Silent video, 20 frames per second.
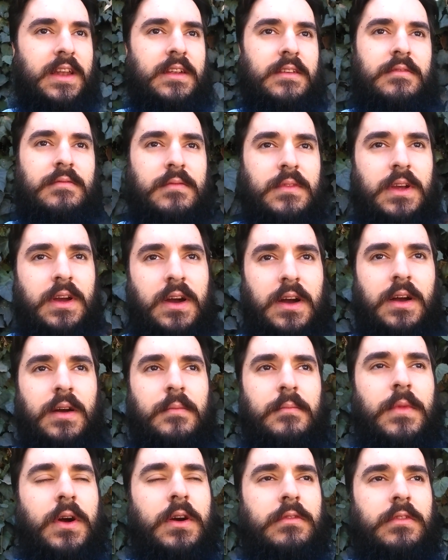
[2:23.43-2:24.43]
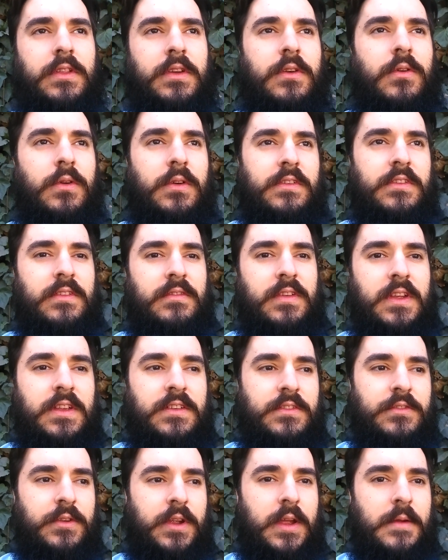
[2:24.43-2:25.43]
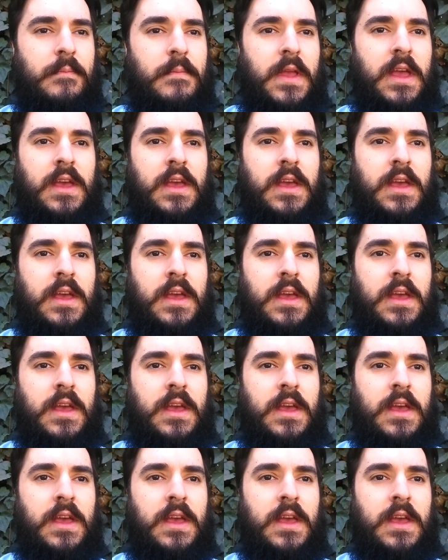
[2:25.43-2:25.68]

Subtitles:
it over the course of history.